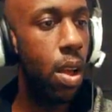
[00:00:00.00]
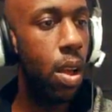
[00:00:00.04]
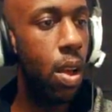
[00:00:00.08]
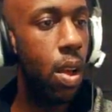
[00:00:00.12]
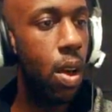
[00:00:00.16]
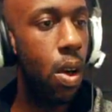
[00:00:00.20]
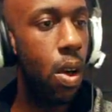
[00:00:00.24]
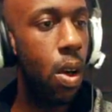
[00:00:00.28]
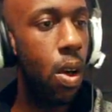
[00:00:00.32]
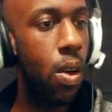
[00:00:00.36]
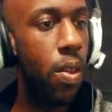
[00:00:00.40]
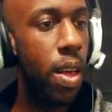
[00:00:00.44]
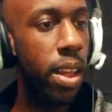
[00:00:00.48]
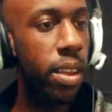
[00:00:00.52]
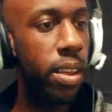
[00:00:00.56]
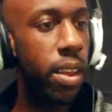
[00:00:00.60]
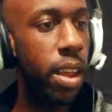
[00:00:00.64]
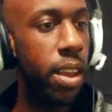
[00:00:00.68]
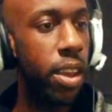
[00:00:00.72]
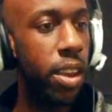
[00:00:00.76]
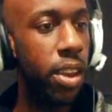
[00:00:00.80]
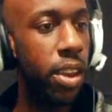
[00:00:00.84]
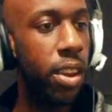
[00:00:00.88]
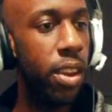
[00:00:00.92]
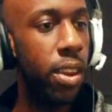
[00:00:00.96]
Oh, that's how
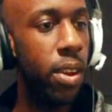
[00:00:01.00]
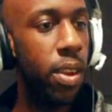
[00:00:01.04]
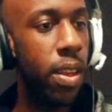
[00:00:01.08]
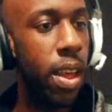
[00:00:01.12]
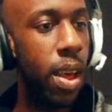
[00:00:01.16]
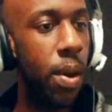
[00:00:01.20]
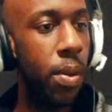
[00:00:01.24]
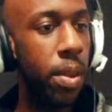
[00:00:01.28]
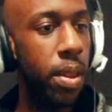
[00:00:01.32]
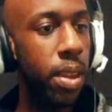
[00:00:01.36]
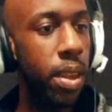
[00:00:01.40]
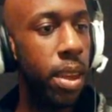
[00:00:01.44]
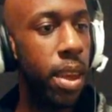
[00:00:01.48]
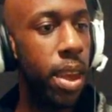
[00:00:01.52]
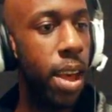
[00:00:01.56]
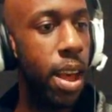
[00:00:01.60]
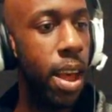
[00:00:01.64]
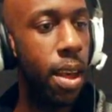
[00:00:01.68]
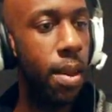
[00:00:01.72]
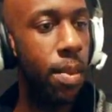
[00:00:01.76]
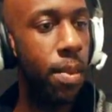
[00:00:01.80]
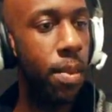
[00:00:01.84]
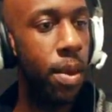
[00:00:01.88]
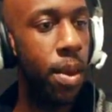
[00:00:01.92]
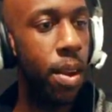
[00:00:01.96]
you do that with the
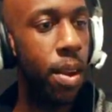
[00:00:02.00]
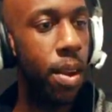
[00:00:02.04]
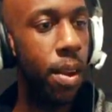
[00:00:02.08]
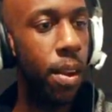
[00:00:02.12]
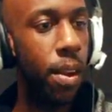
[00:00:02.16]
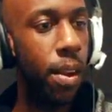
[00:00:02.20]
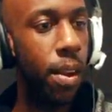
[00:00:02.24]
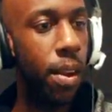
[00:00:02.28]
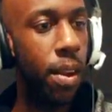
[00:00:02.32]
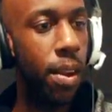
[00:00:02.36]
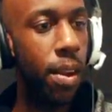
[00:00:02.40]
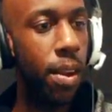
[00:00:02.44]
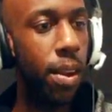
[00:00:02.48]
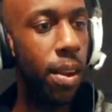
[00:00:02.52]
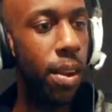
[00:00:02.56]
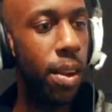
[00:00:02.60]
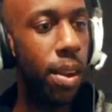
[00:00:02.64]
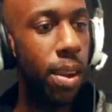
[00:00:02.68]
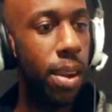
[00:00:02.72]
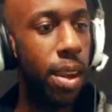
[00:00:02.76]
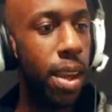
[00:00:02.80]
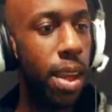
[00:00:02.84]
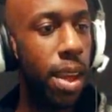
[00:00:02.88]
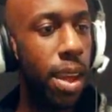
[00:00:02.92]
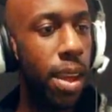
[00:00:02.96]
camera.
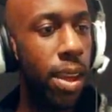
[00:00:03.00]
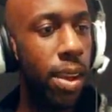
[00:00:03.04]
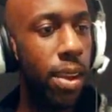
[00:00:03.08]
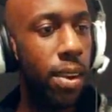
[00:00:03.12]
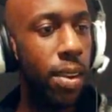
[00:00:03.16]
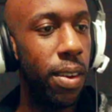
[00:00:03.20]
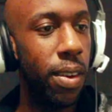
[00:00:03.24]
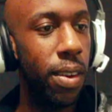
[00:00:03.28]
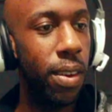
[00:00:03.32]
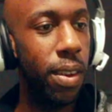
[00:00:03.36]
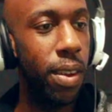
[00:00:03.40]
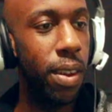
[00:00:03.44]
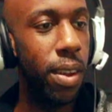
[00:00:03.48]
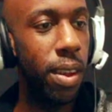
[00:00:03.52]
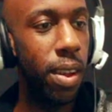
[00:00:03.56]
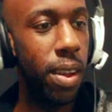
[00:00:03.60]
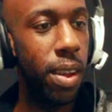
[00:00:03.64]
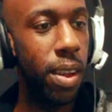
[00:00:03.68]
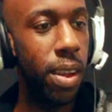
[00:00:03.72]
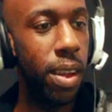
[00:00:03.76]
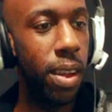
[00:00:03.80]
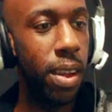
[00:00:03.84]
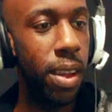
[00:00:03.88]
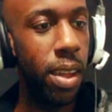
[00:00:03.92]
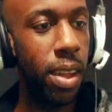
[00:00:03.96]
Okay,
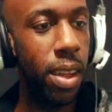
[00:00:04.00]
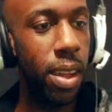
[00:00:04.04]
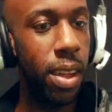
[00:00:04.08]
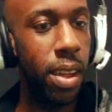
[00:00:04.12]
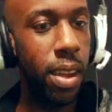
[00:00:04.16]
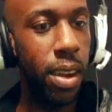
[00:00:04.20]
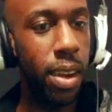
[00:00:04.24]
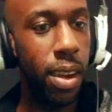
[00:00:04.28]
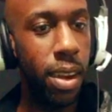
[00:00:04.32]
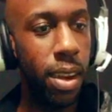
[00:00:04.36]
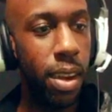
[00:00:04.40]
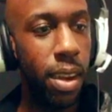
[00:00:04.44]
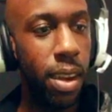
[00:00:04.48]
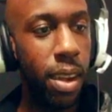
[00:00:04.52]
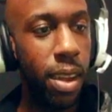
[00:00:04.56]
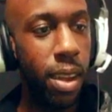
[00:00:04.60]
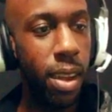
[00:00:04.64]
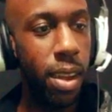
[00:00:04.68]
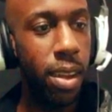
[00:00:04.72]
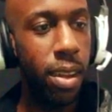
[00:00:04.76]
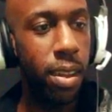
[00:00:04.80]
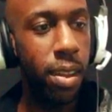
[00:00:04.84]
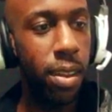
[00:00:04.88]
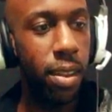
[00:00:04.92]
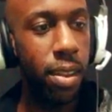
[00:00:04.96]
cool.
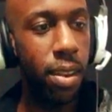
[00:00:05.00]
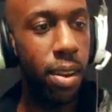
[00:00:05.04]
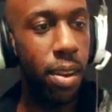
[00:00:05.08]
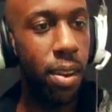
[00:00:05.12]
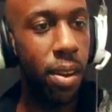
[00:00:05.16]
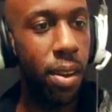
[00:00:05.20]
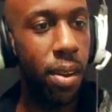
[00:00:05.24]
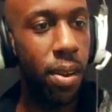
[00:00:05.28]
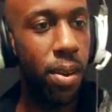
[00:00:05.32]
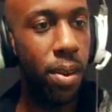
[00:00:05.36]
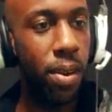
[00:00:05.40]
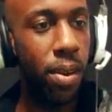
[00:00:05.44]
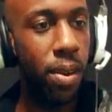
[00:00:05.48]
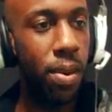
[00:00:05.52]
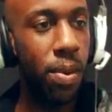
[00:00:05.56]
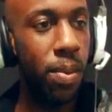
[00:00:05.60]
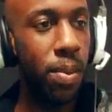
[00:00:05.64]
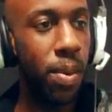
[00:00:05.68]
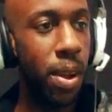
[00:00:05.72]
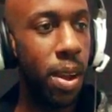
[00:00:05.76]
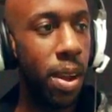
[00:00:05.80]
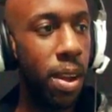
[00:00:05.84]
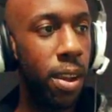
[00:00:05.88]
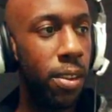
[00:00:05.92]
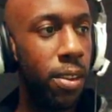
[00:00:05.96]
Dope.
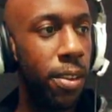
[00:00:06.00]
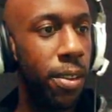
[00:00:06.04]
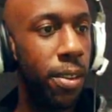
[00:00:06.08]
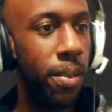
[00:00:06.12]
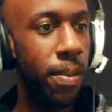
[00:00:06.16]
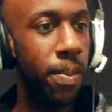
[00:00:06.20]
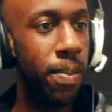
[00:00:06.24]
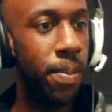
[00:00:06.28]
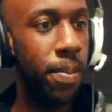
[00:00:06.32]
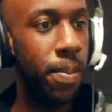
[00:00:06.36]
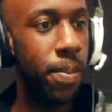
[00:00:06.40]
Awesome.